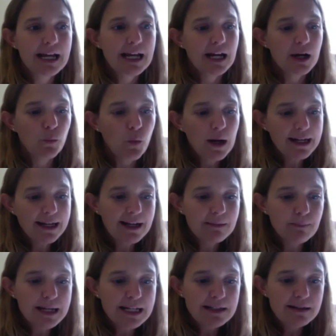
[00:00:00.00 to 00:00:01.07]
what it can
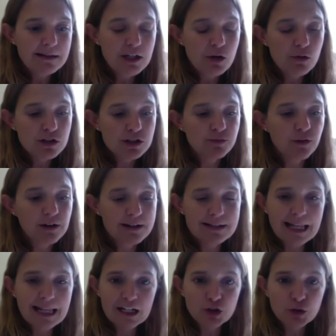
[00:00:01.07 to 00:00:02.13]
be used for is
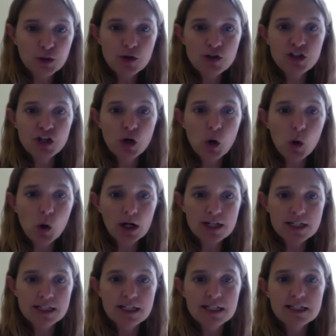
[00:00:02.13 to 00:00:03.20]
like a Trojan
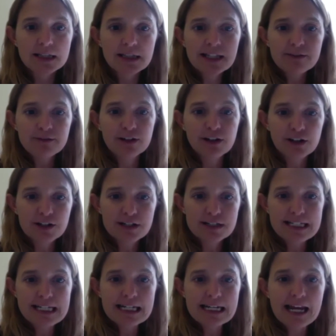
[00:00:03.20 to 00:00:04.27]
horse to deliver
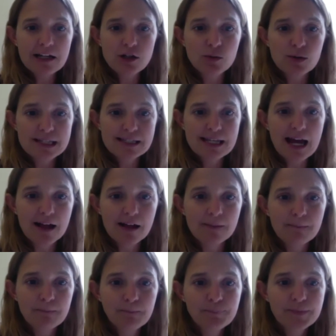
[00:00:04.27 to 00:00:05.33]
DNA to a
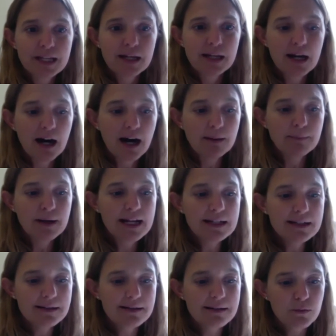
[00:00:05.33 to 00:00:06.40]
cell. Um,
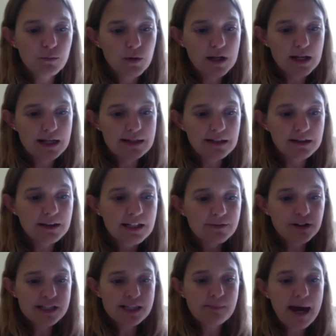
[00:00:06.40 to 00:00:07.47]
it, it
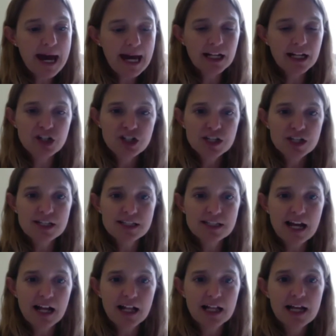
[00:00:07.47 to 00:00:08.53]
delivers the package to the
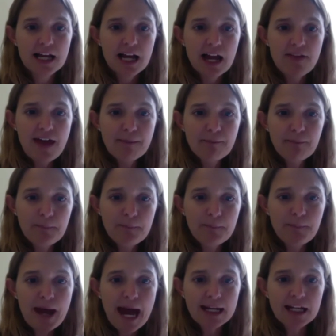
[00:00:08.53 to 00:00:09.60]
cell and that
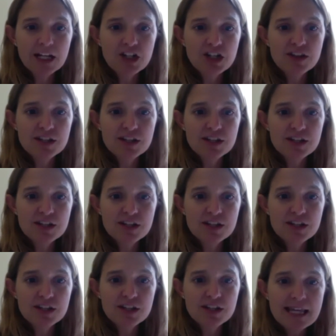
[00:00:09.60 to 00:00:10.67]
package in the
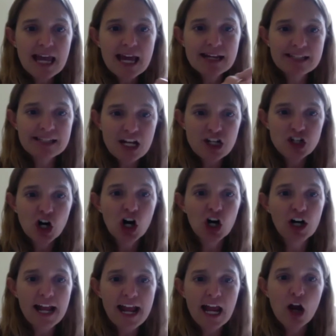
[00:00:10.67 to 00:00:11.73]
cell makes the
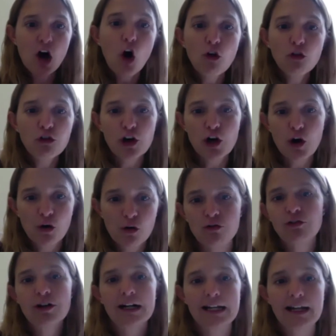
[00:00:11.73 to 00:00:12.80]
shRNA over and
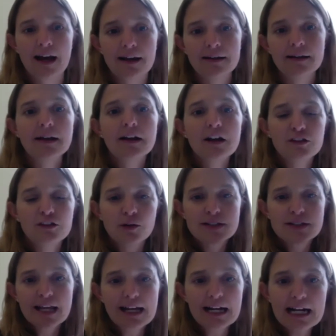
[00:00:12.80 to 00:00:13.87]
over again. So it's
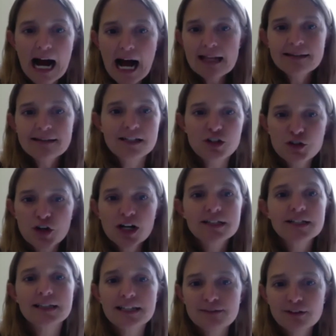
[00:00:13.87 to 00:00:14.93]
like a constant drug
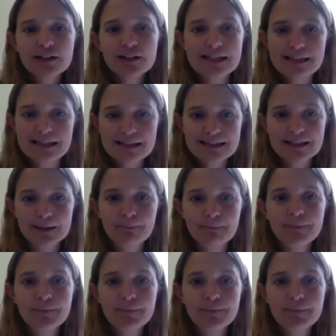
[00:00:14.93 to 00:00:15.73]
delivery system